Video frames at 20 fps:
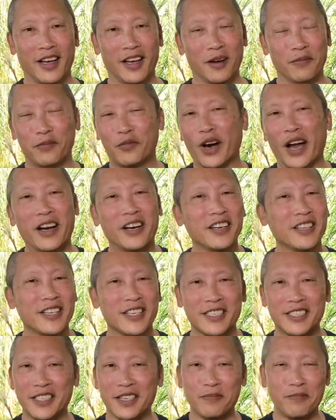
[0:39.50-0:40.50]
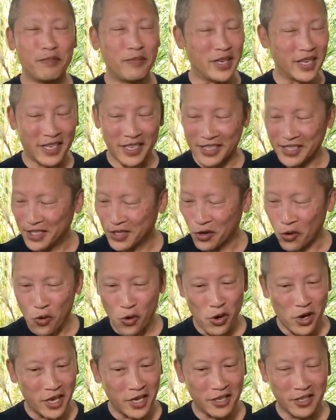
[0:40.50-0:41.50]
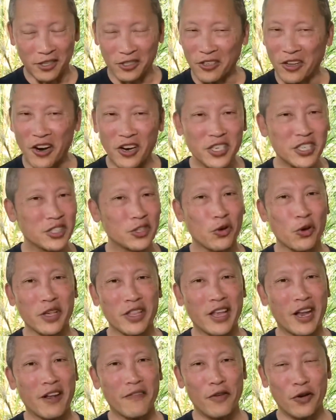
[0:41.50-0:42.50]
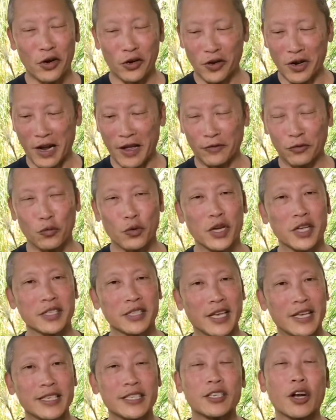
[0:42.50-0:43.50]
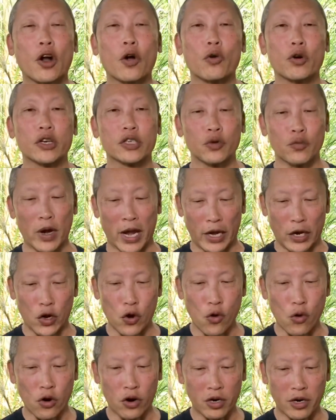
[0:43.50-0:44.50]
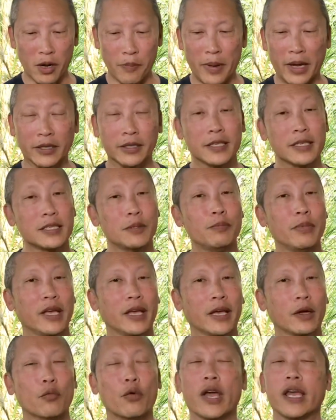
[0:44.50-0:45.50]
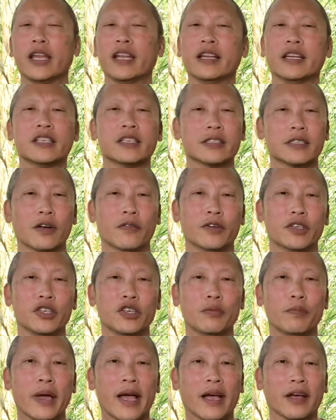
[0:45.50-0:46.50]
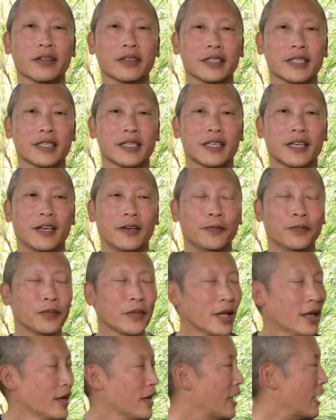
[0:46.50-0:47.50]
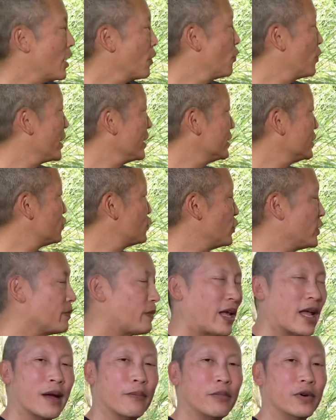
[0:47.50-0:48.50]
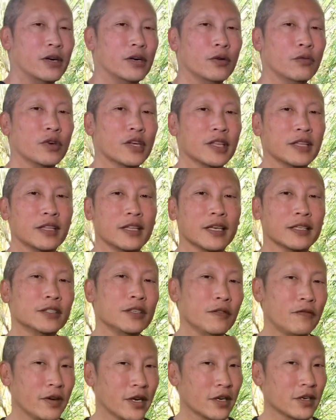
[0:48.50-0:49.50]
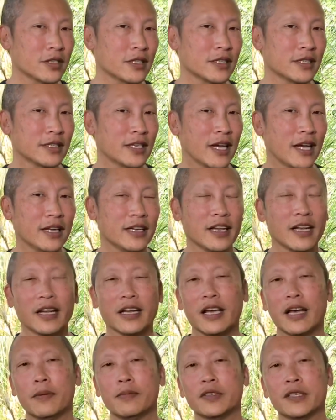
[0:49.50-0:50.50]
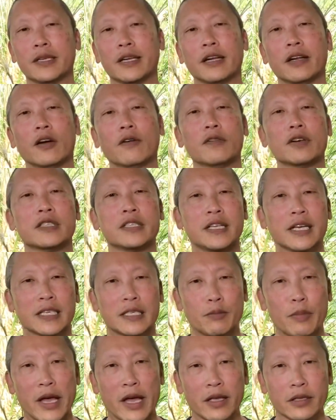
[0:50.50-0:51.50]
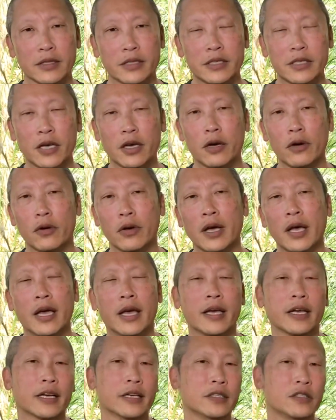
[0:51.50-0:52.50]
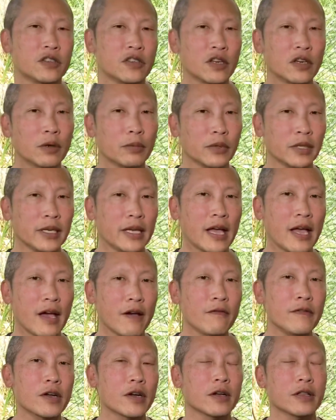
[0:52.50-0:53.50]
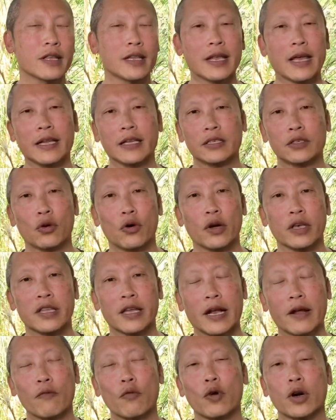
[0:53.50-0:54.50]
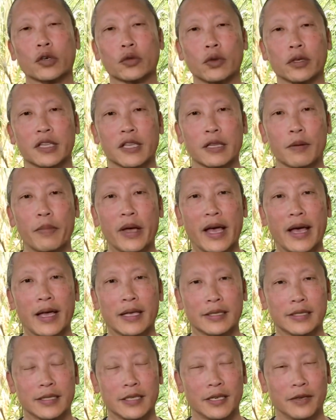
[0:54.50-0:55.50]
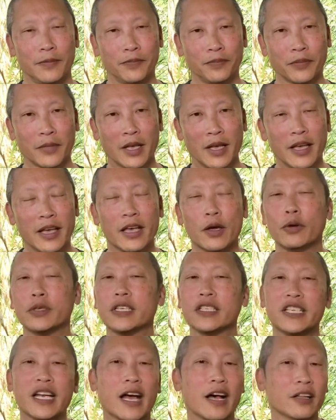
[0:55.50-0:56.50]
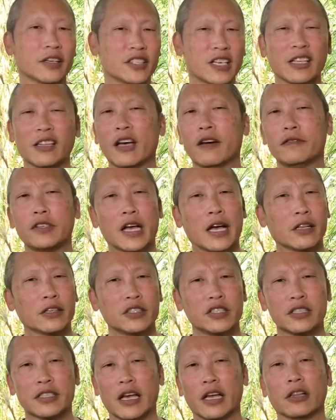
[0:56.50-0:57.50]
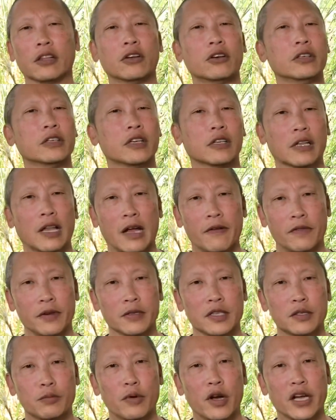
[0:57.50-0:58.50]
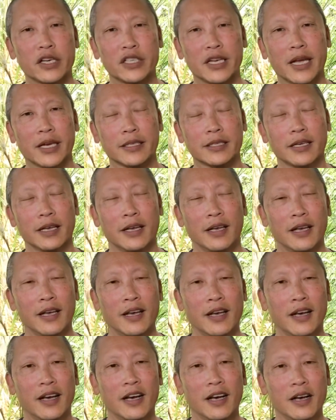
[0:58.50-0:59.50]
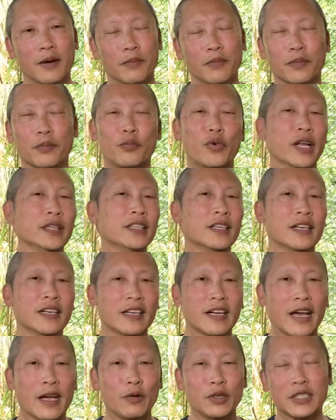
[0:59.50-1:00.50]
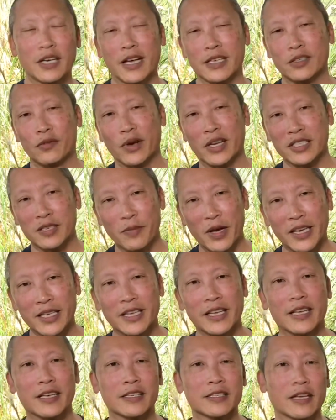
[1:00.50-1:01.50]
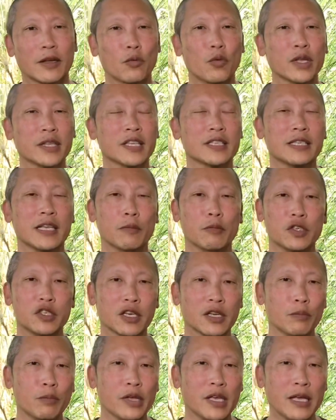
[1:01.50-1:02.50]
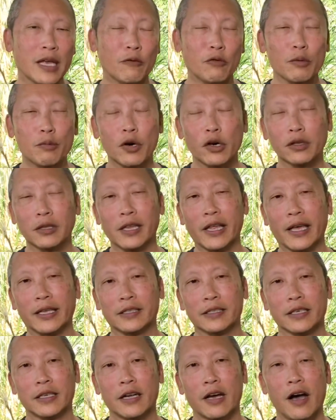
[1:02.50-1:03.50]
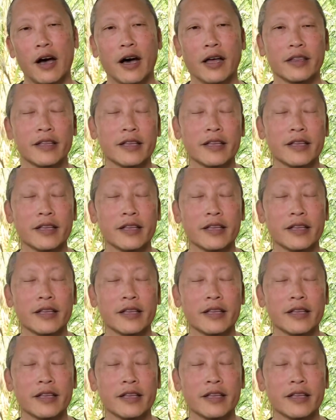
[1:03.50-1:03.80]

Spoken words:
Prior to this, the biggest toy, the largest toy that I photographed was a Star Wars Rancor, about this big, weighed in at just over 2 pounds. I weighed the Dreamcamper with the 2 figures inside, and it comes in at over 6 pounds, so considerably heavier than any toy that I've worked with in the past. It was a challenge. I love challenges. I learned a lot from this project. Brendan and I, we tossed around some ideas on what this image could be, and we both landed on the